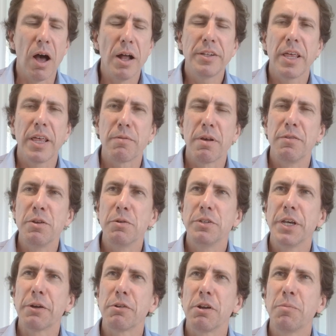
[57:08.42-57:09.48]
to that revenue
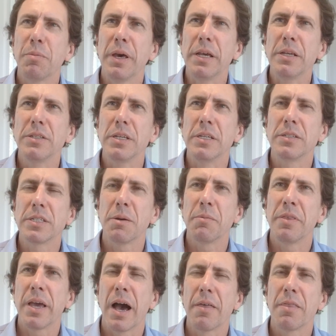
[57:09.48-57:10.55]
integrity piece is some
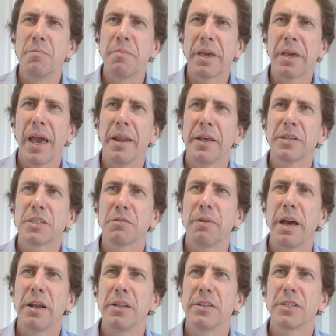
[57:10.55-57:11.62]
of the other mechanics
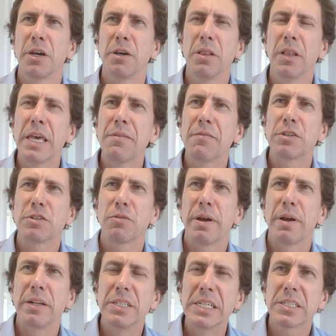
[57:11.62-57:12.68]
around it. So levers
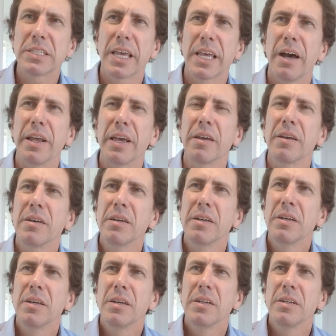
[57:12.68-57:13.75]
around discounting,
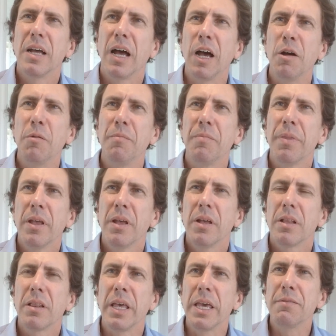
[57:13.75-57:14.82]

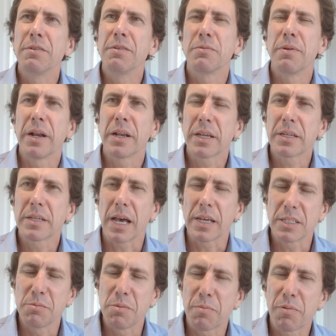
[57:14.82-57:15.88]
levers around
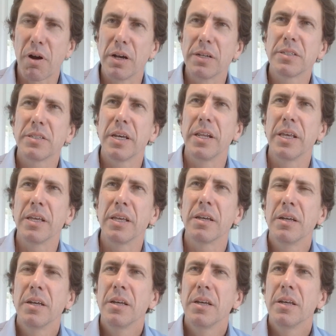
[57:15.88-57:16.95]
customer price
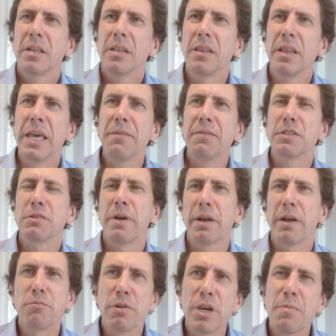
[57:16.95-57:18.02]
setting, levers
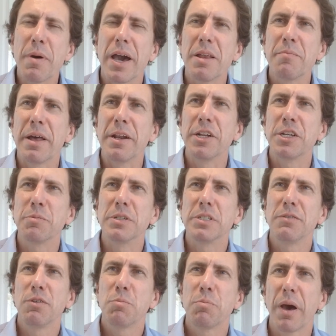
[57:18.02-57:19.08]
around rebate
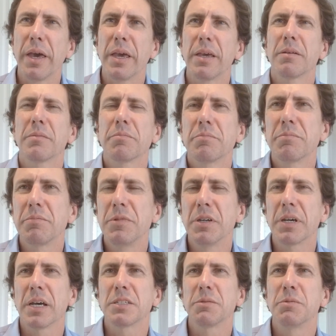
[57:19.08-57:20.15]
management. If you're paying
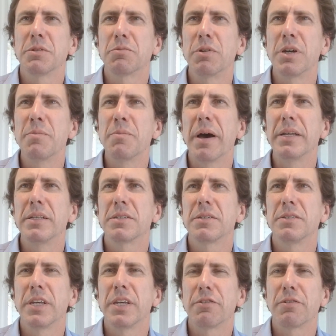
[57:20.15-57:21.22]
your customers
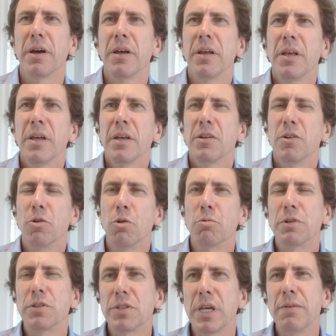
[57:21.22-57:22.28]
rebates, etc.,
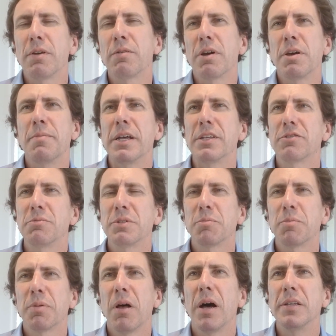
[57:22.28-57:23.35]
or receiving rebates from
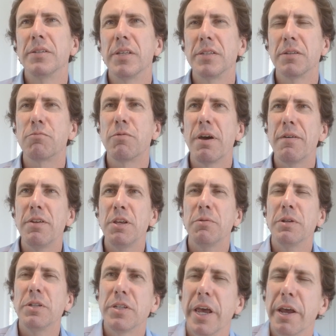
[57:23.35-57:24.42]
suppliers, there's a
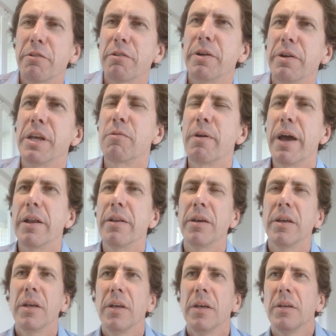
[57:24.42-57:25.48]
revenue integrity around
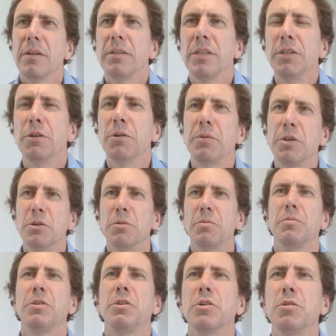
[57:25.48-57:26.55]

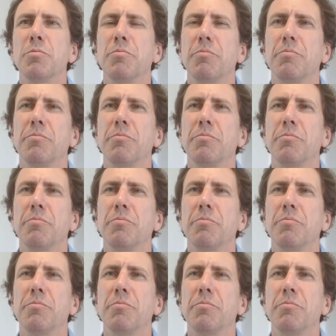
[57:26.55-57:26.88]
your